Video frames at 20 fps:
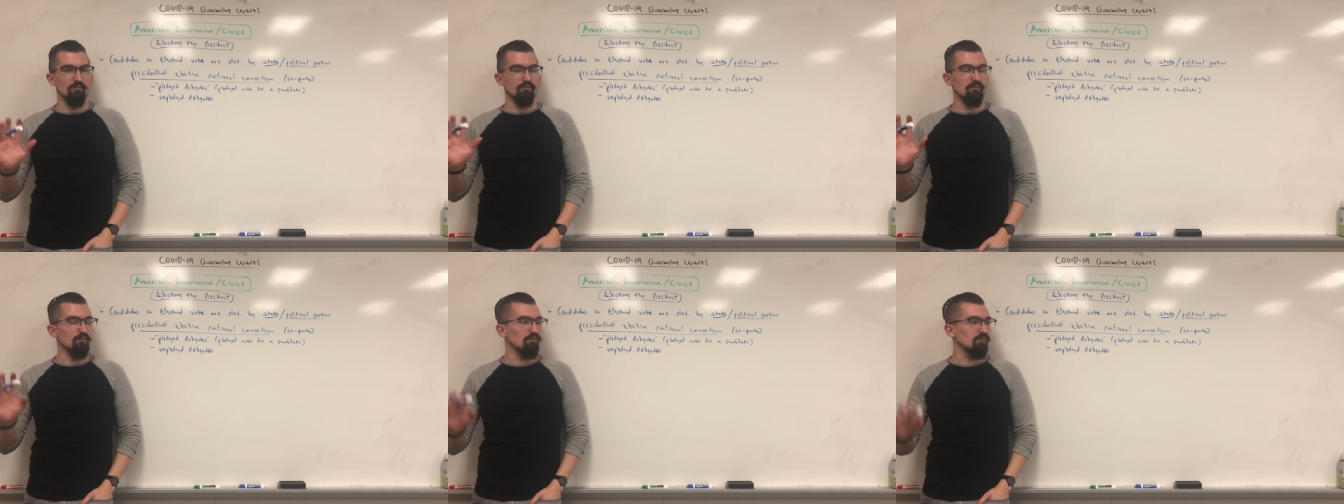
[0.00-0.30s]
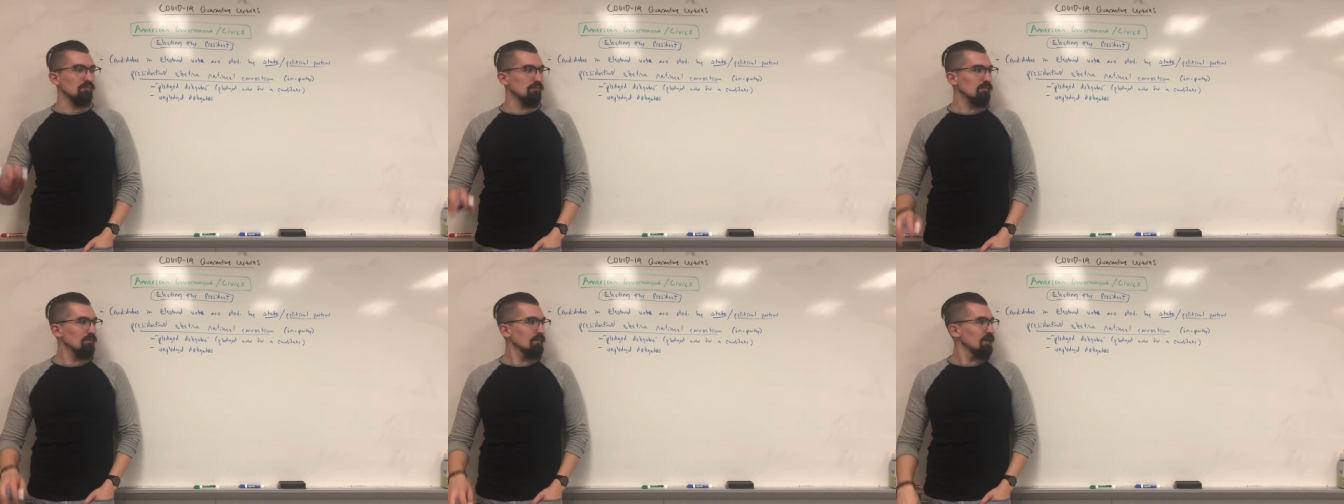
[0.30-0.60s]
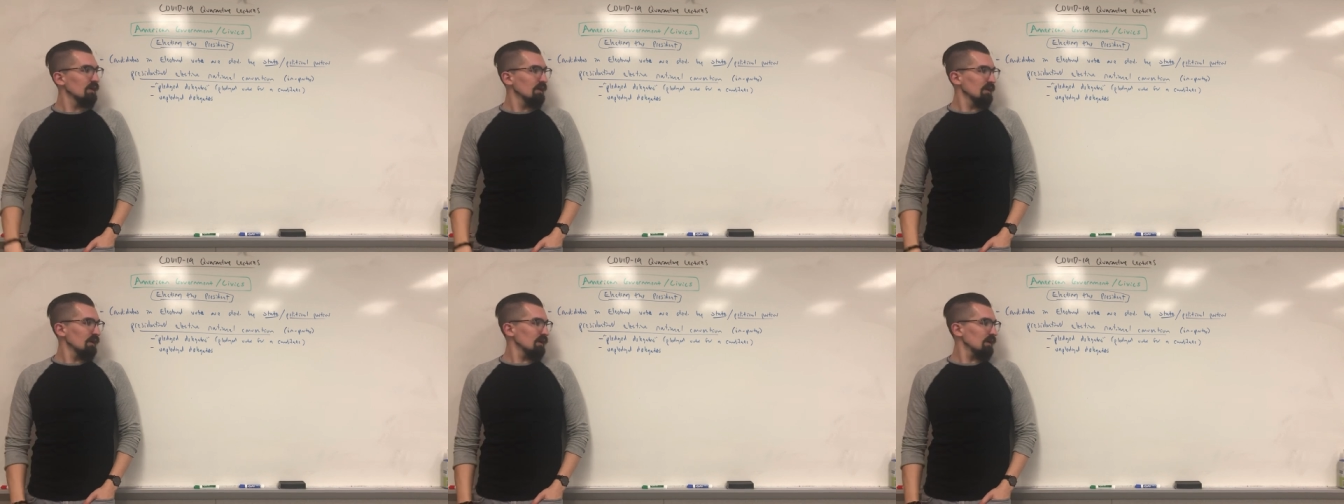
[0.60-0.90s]

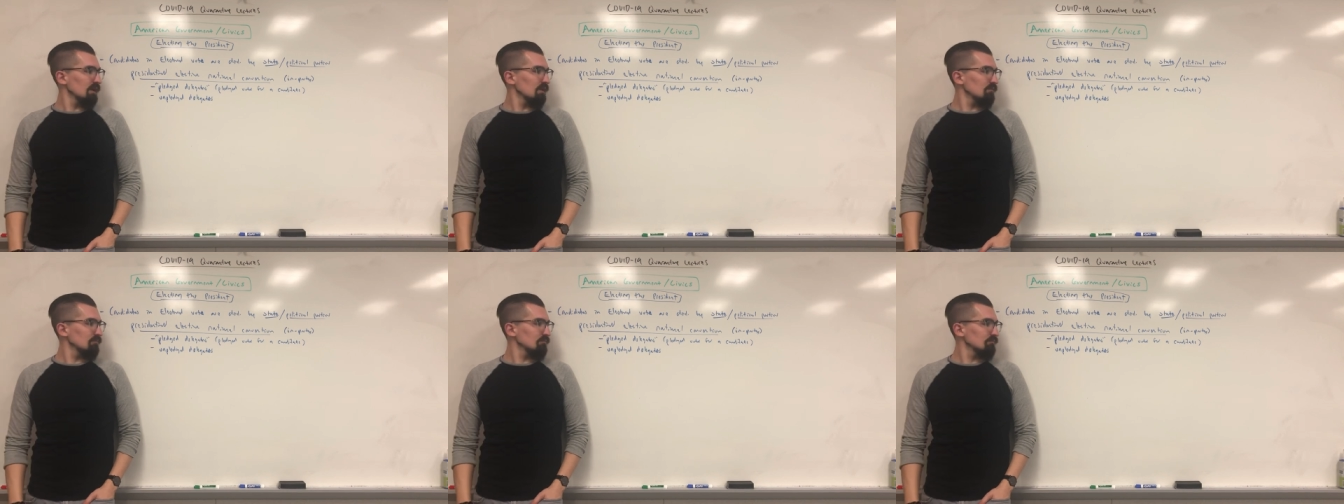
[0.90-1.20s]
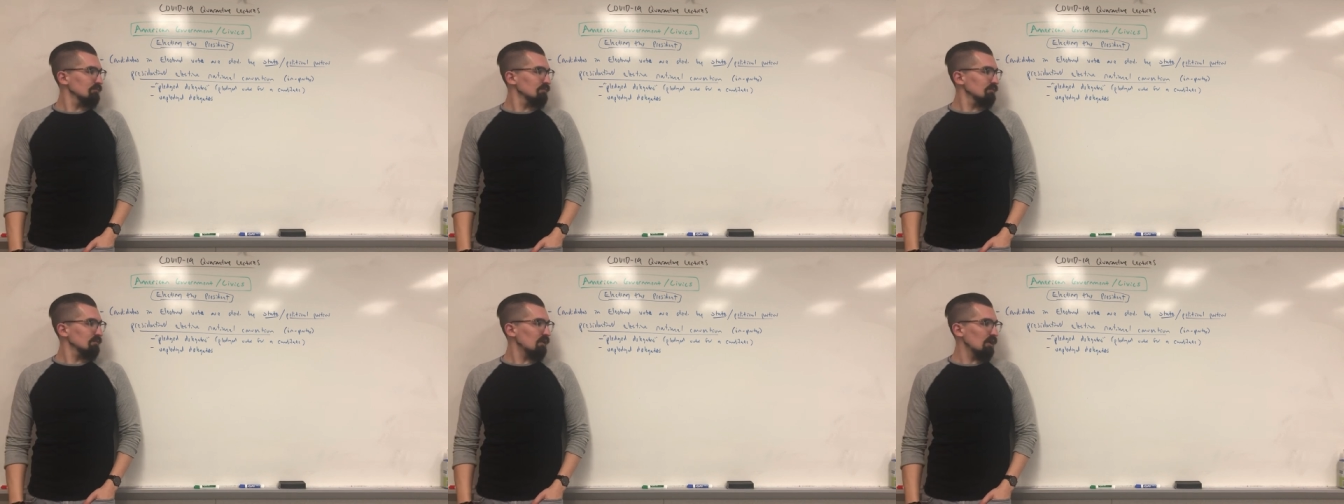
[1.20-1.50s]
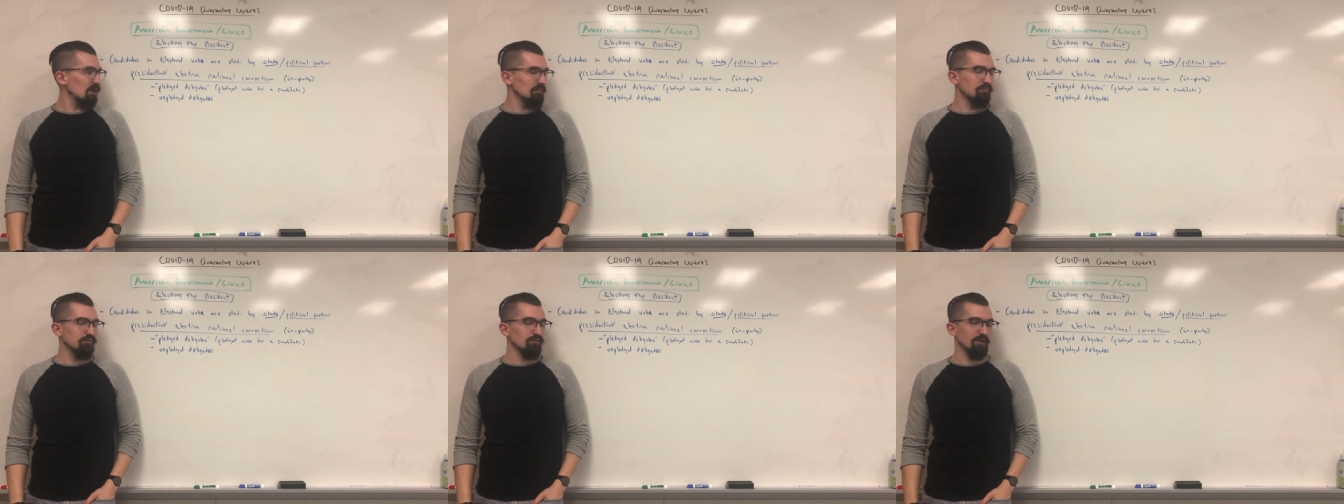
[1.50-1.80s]
Ooh.
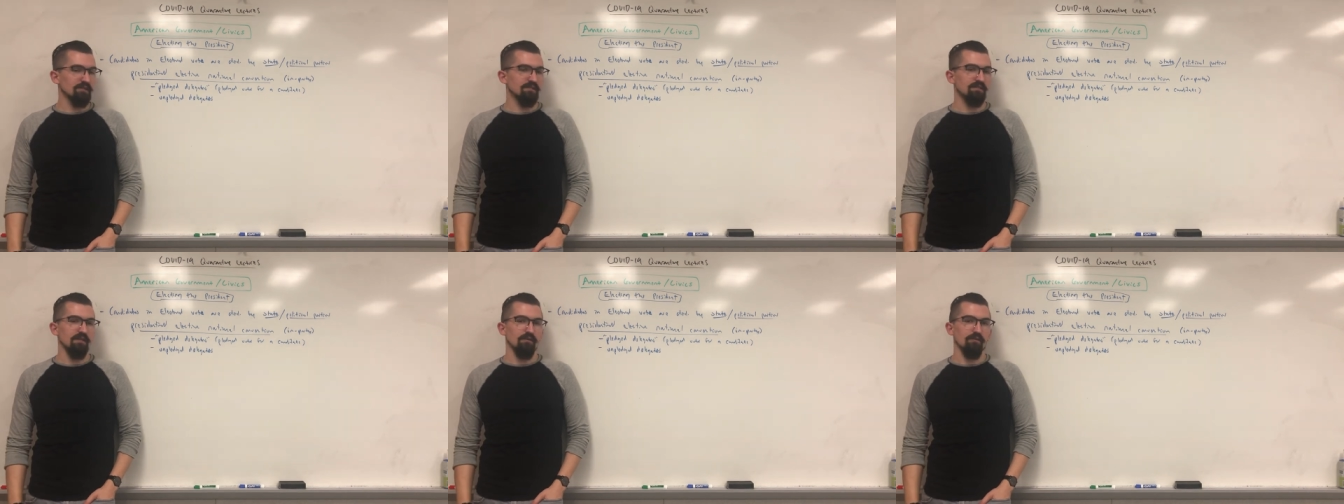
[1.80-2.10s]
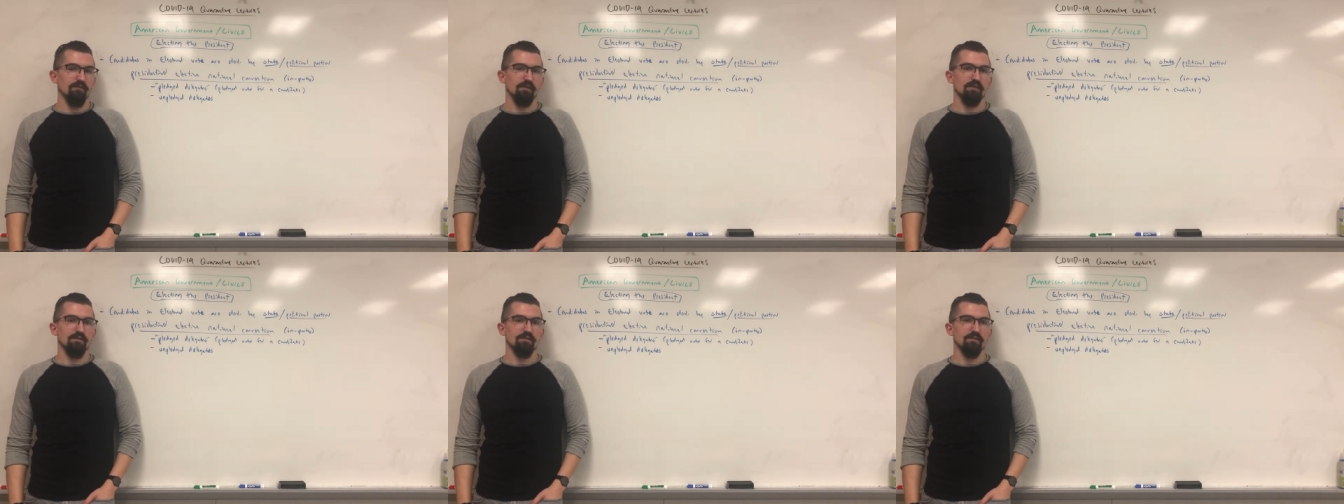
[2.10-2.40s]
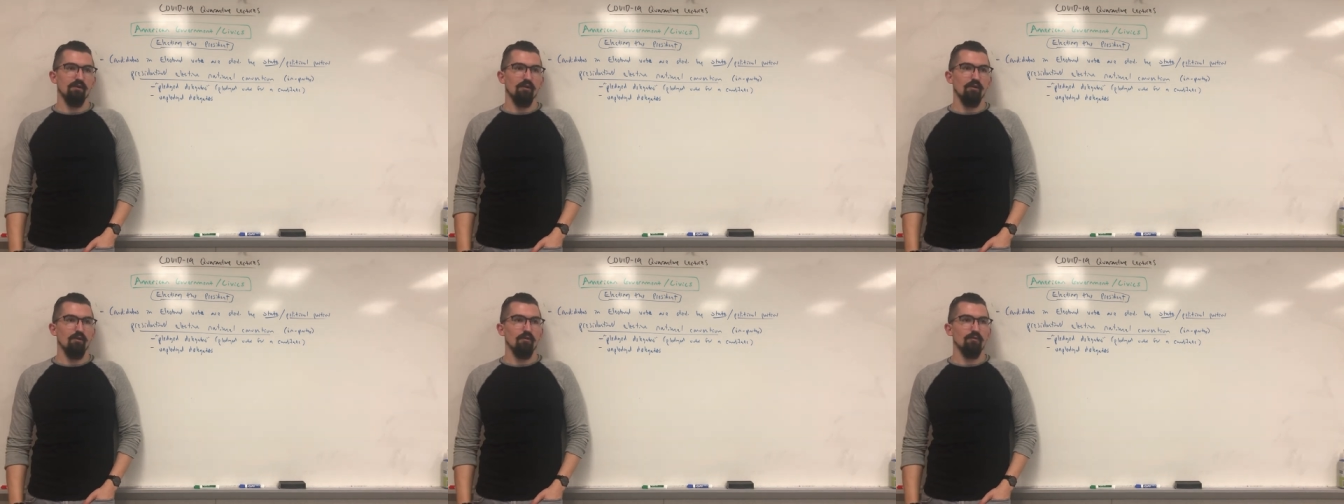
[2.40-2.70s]
Unpledged
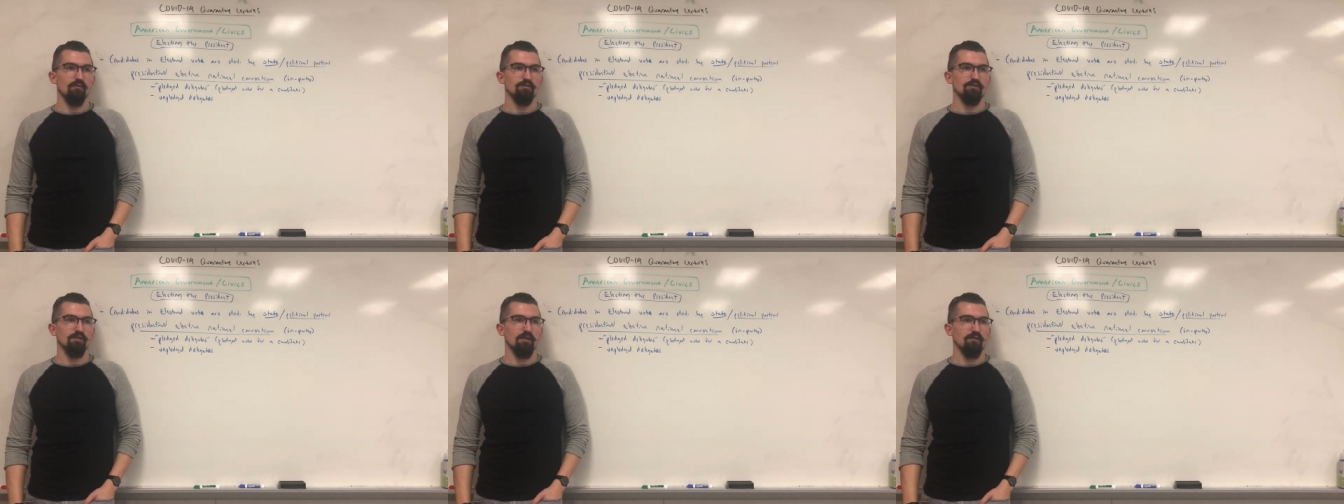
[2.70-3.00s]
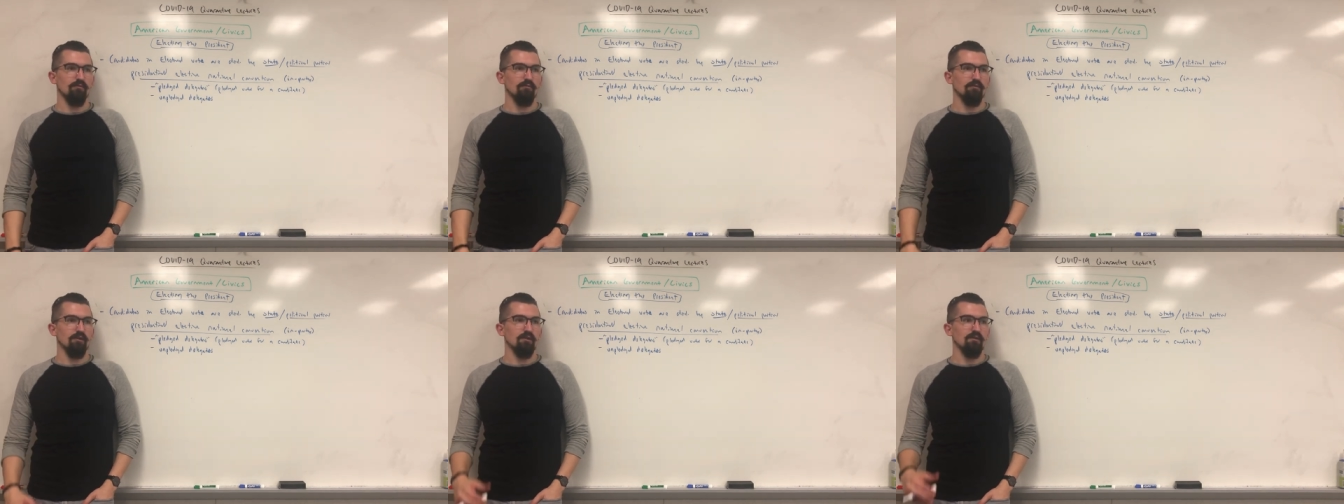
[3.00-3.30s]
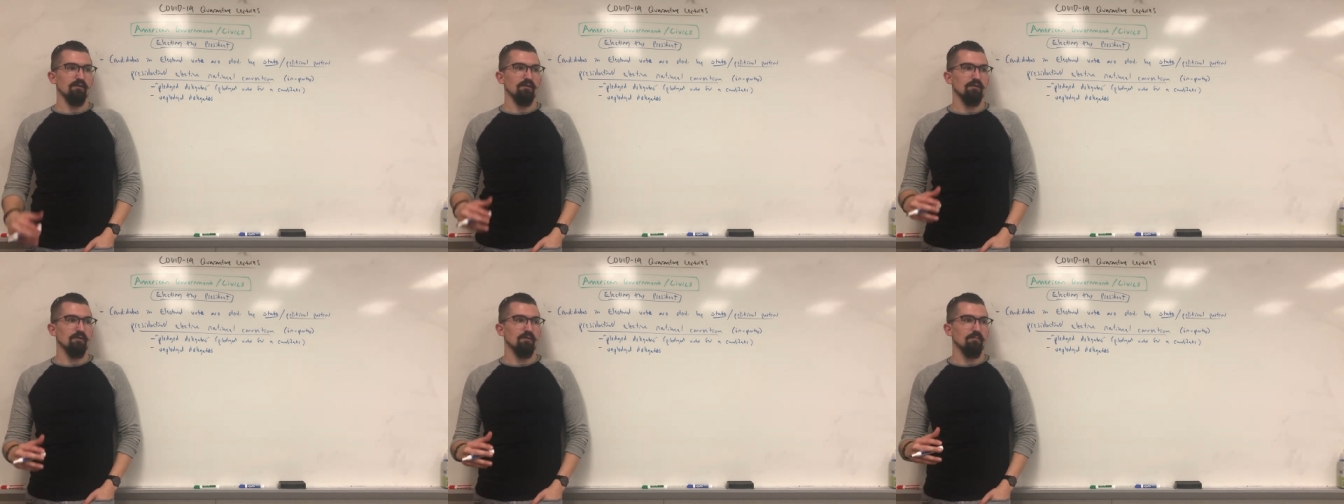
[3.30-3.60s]
delegates are
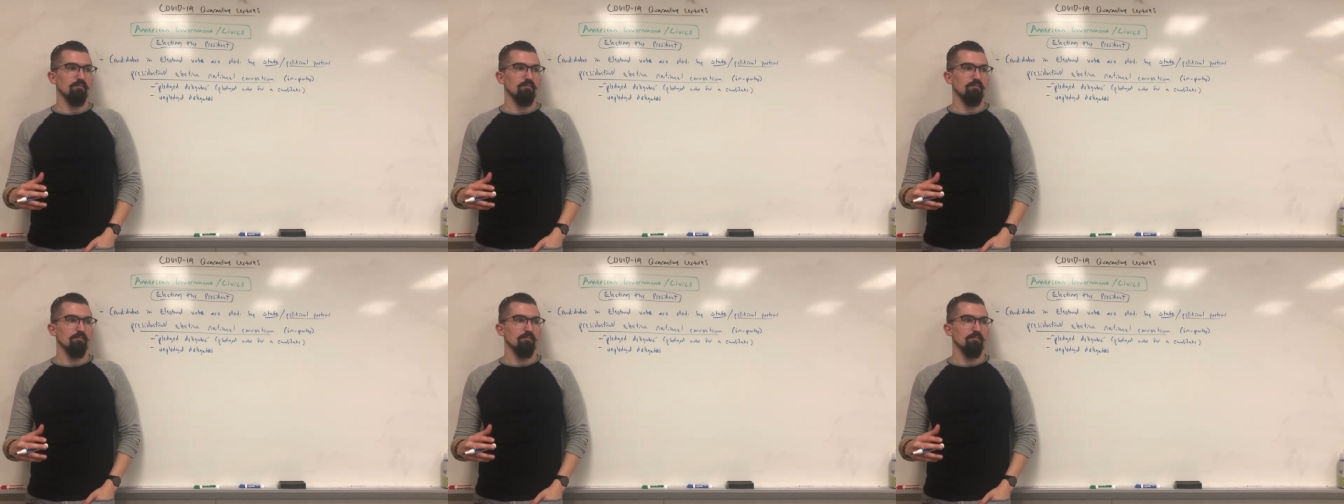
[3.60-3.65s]
generally